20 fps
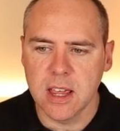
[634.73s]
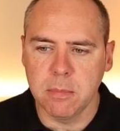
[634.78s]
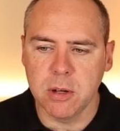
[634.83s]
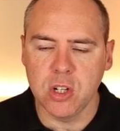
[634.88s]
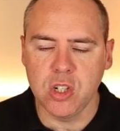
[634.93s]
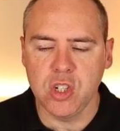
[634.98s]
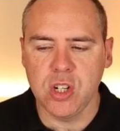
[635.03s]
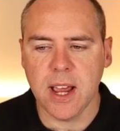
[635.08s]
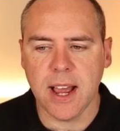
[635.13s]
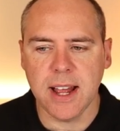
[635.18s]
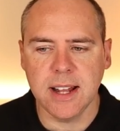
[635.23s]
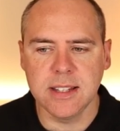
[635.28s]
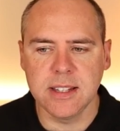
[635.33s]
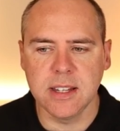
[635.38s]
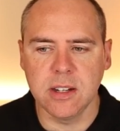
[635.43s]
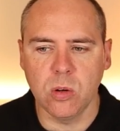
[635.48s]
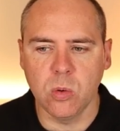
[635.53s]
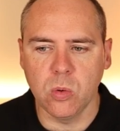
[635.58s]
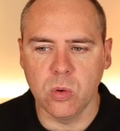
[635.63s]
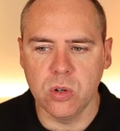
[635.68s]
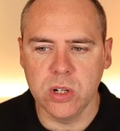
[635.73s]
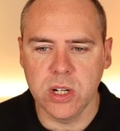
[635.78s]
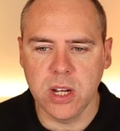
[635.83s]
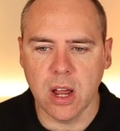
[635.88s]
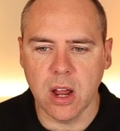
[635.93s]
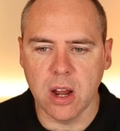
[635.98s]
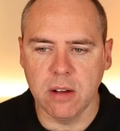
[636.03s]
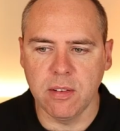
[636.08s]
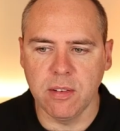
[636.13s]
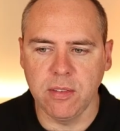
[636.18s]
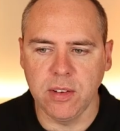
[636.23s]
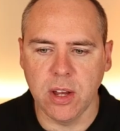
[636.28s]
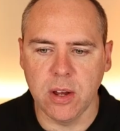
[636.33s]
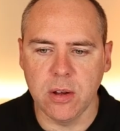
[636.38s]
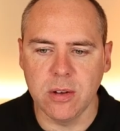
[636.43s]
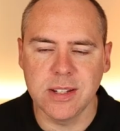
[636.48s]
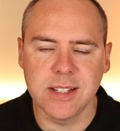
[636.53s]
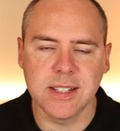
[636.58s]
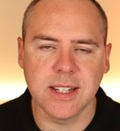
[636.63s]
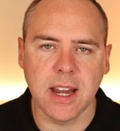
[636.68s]
but chats and audio
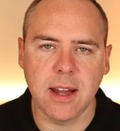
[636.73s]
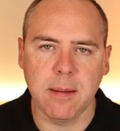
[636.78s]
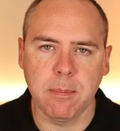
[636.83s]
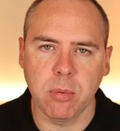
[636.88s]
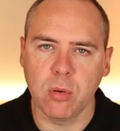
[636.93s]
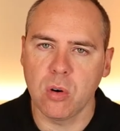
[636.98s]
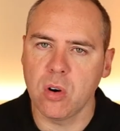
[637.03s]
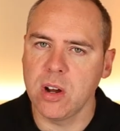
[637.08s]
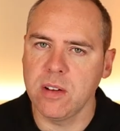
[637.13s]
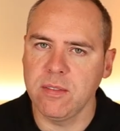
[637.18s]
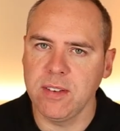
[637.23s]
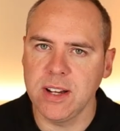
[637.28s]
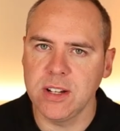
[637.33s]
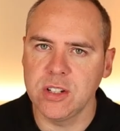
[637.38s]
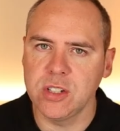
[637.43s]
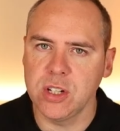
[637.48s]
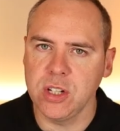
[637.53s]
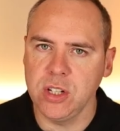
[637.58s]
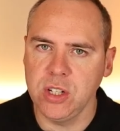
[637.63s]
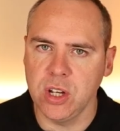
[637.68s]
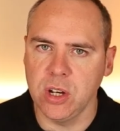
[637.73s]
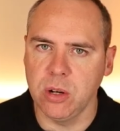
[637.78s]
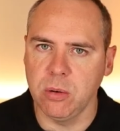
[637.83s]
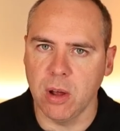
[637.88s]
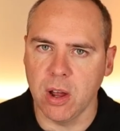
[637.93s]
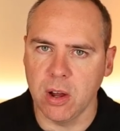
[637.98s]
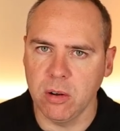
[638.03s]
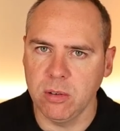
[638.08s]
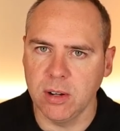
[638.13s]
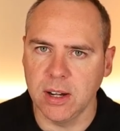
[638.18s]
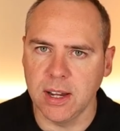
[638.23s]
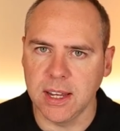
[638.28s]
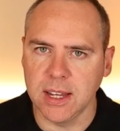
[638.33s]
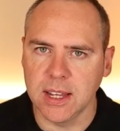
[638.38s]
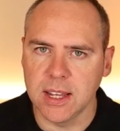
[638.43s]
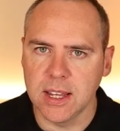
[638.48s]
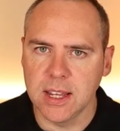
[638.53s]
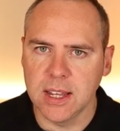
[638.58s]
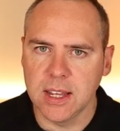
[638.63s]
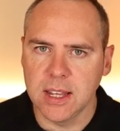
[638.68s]
overviews stay private to you
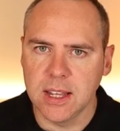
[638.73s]
only.